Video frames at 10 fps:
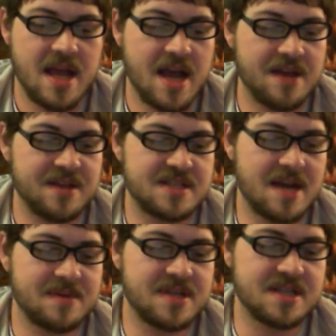And they
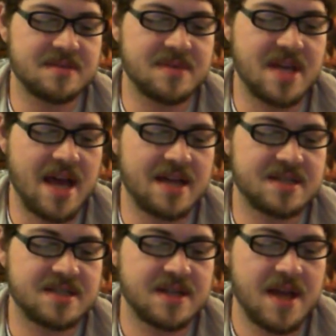stop to get some
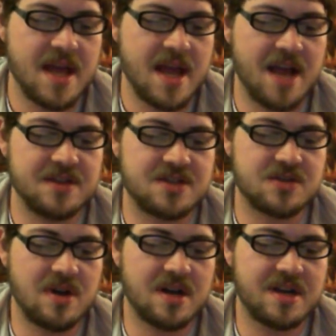gas, and the
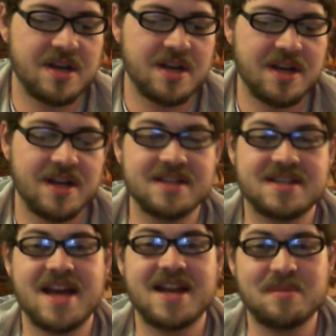truck
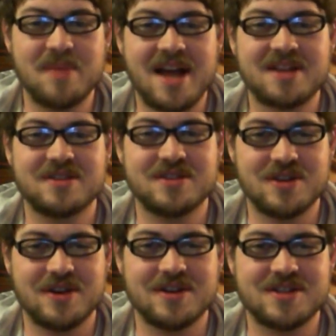is heading back to the
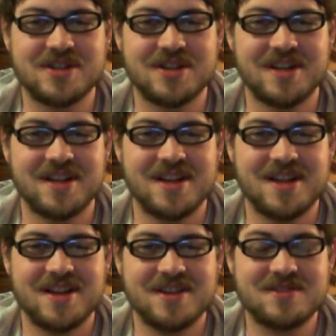church.
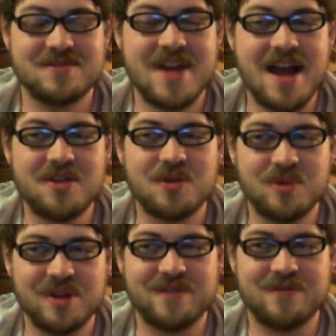So now they're
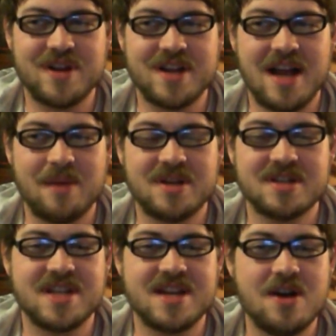really freaking out
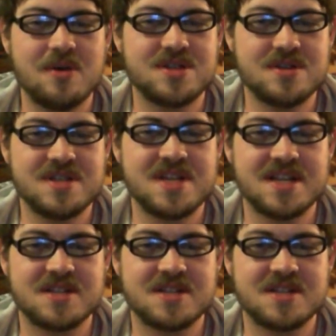because they know as soon as he gets